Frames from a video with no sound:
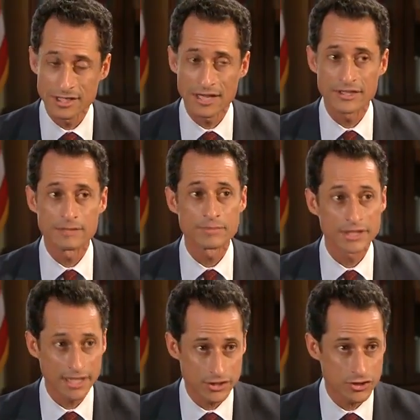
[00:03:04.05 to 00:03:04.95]
And the
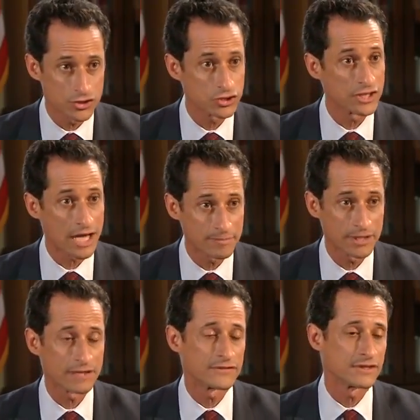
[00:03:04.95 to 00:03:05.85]
implication should not be
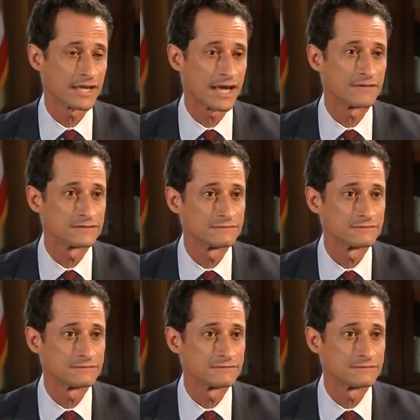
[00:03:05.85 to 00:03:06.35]
left that they have.